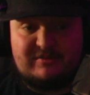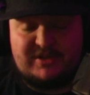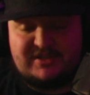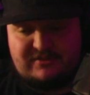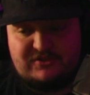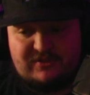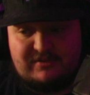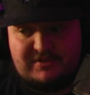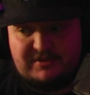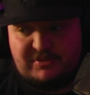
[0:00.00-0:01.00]
I still struggle
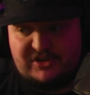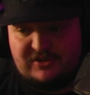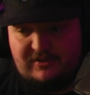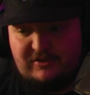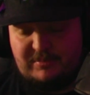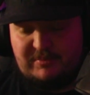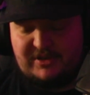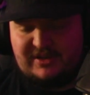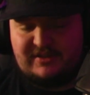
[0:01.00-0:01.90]
with depression a little bit, but not